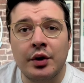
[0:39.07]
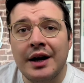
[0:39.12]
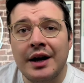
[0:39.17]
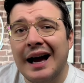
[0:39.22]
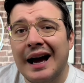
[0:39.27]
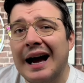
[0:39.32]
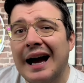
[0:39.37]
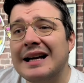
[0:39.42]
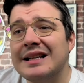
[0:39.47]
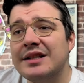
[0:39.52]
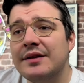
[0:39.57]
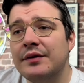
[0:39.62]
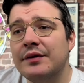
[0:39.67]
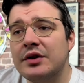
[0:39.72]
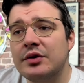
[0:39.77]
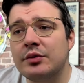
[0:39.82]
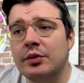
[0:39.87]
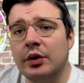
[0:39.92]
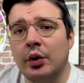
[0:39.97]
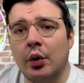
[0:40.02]
As of this
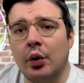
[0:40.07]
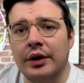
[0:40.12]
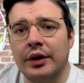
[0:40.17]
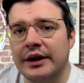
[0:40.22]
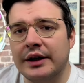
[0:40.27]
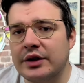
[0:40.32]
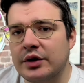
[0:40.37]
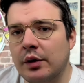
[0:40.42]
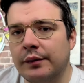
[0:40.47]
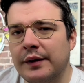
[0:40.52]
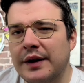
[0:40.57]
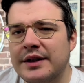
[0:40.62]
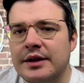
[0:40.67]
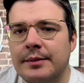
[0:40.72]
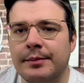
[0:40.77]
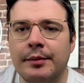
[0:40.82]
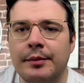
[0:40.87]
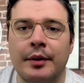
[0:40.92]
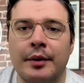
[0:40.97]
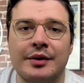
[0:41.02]
recording, SoFi is up
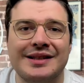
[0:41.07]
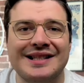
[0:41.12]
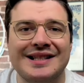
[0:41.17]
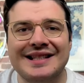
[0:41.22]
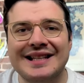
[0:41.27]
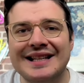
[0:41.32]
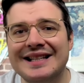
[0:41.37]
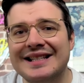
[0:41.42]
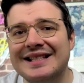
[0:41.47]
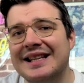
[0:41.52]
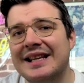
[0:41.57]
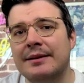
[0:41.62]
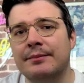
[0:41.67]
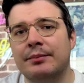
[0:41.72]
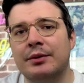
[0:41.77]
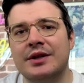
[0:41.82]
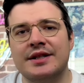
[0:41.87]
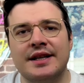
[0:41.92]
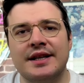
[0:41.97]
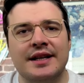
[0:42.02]
about 16%,
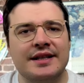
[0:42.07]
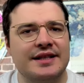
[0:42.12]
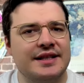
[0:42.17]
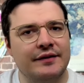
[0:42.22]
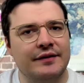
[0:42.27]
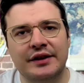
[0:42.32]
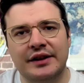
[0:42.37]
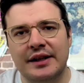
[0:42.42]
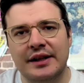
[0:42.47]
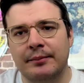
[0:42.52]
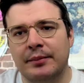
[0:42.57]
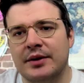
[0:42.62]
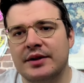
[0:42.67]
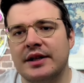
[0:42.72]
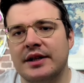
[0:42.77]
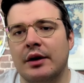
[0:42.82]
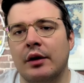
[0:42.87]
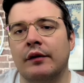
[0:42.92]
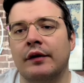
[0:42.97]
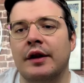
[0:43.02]
17%
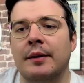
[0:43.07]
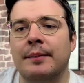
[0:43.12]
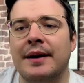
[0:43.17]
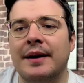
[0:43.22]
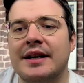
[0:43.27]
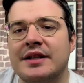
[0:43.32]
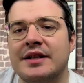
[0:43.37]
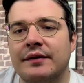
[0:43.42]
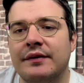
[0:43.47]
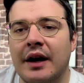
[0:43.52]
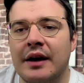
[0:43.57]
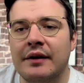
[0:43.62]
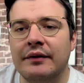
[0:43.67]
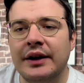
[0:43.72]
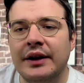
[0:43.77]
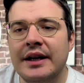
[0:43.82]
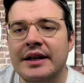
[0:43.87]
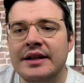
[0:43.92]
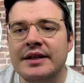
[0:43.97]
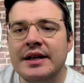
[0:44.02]
over the past 5
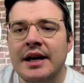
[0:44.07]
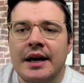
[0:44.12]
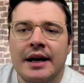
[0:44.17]
days,